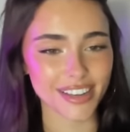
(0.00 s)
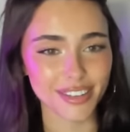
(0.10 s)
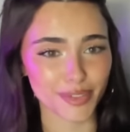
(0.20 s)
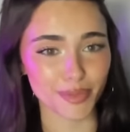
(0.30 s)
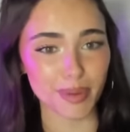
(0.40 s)

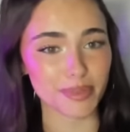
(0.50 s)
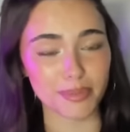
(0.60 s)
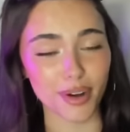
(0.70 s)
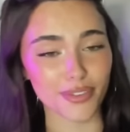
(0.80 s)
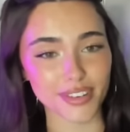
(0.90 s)
ripped
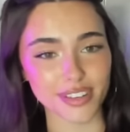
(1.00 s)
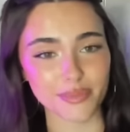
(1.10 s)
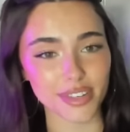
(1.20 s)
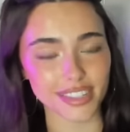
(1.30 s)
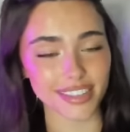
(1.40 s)
apart for some
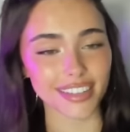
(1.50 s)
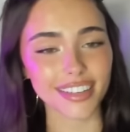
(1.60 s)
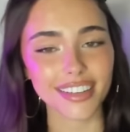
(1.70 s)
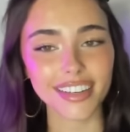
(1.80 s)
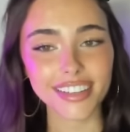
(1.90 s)
reason.
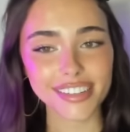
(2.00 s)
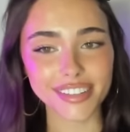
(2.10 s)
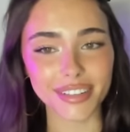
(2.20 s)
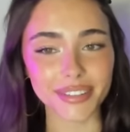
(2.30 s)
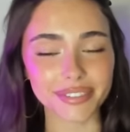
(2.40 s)
So,